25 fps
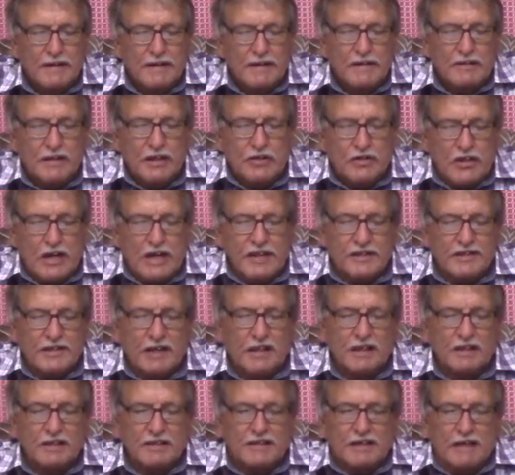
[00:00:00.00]
The
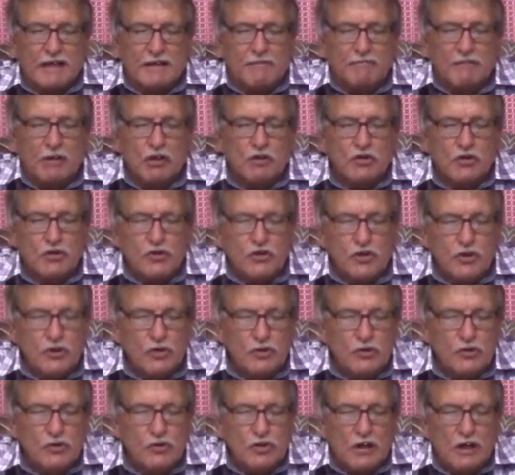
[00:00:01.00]
Gentiles and most
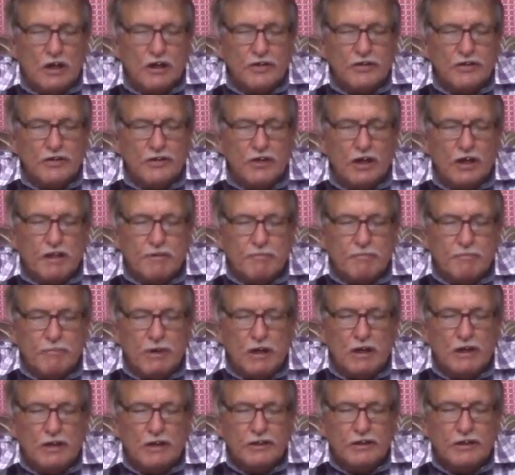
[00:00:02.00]
Jews are not
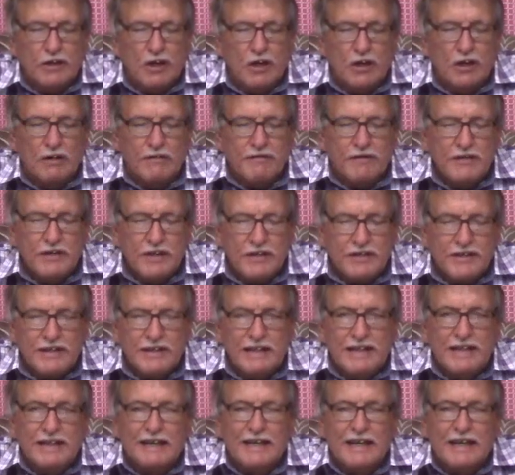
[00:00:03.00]
part of this
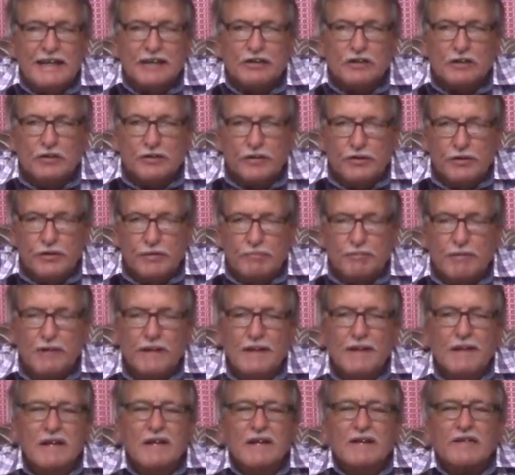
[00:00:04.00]
elect group.
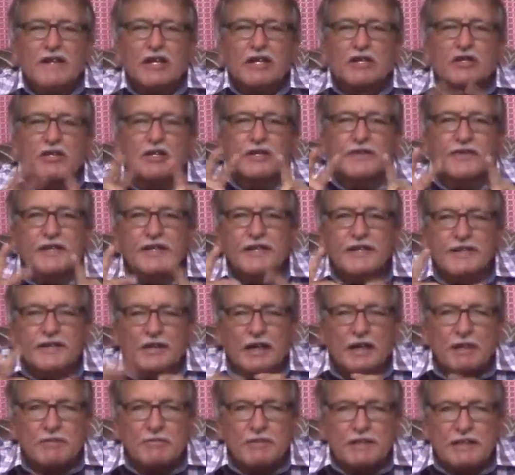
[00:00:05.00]
There's three
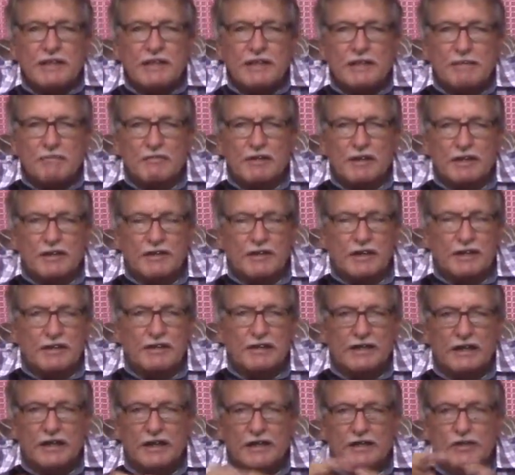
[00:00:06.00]
times in the, in
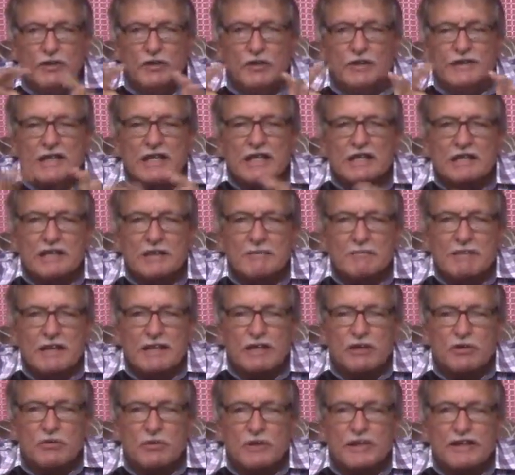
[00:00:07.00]
the New
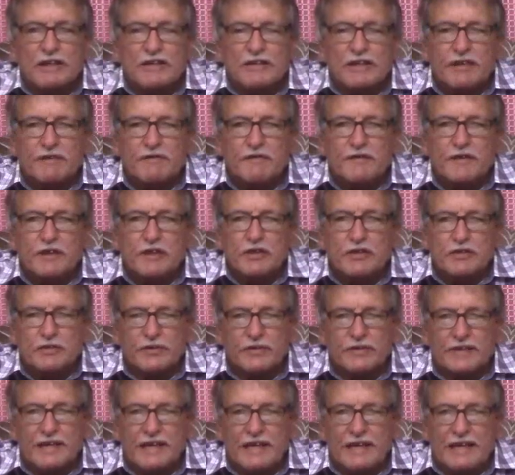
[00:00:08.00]
Testament where it refers
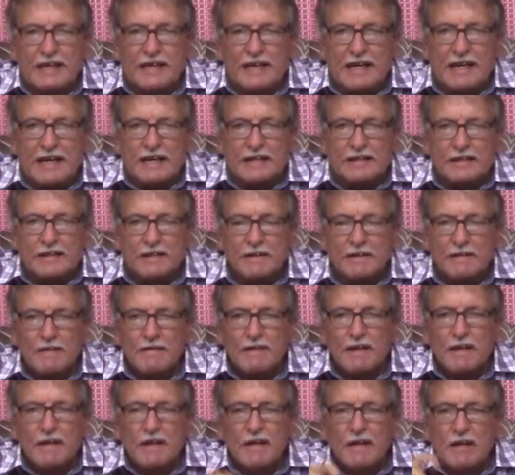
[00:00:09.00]
to the elect.
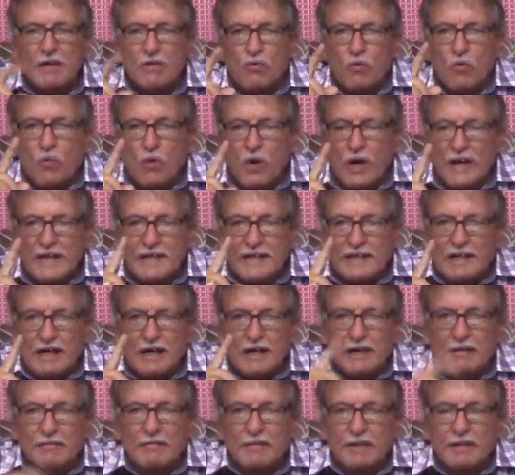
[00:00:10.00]
One
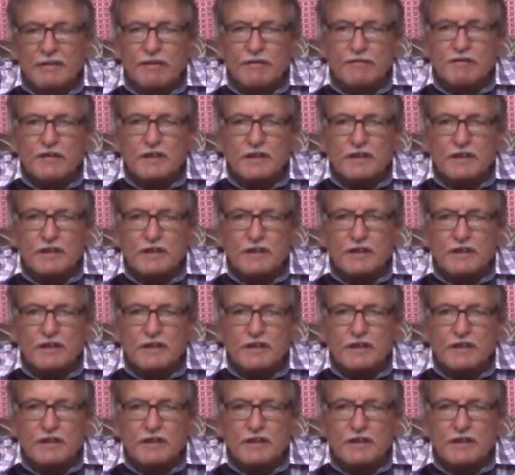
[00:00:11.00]
time in 1